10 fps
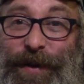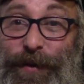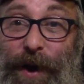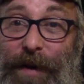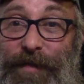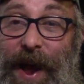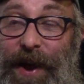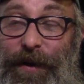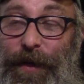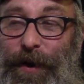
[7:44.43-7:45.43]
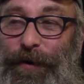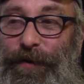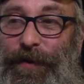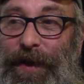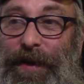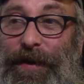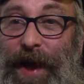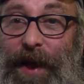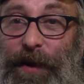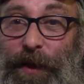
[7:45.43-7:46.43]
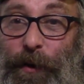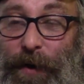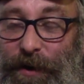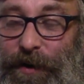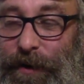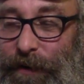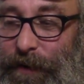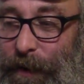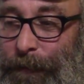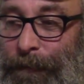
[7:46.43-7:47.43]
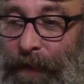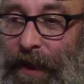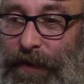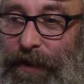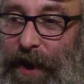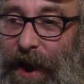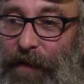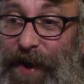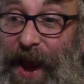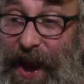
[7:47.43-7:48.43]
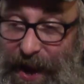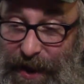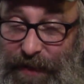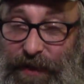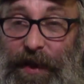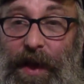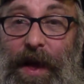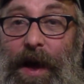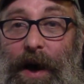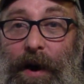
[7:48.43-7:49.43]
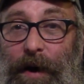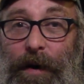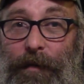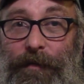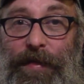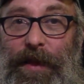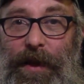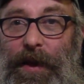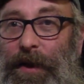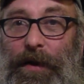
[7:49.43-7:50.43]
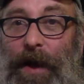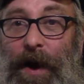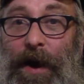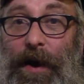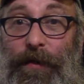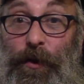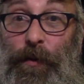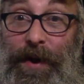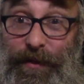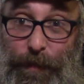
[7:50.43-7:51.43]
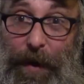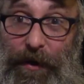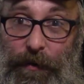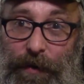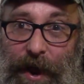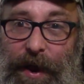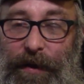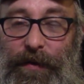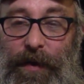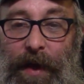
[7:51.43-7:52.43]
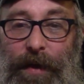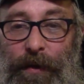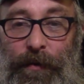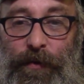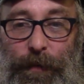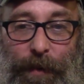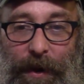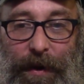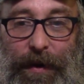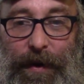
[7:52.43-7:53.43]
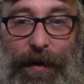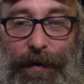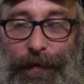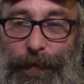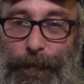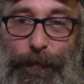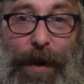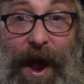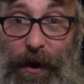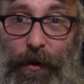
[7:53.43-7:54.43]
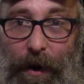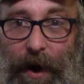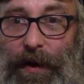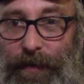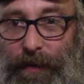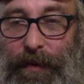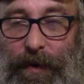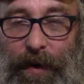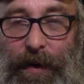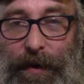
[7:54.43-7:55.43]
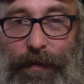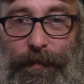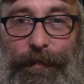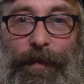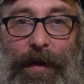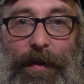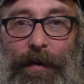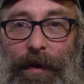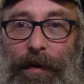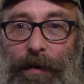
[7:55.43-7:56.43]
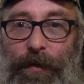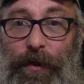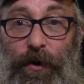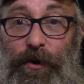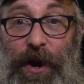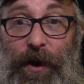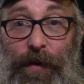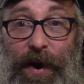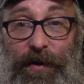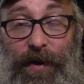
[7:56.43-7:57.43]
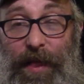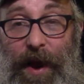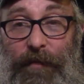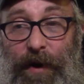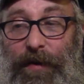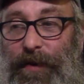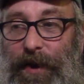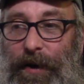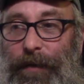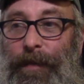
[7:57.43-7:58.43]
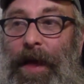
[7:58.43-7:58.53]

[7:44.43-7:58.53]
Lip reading: So I have 9 of those, 9 of the originals. Let's see, I have 8 of the green speckled eggs. Those will be back cross, 3rd generation that I've raised here.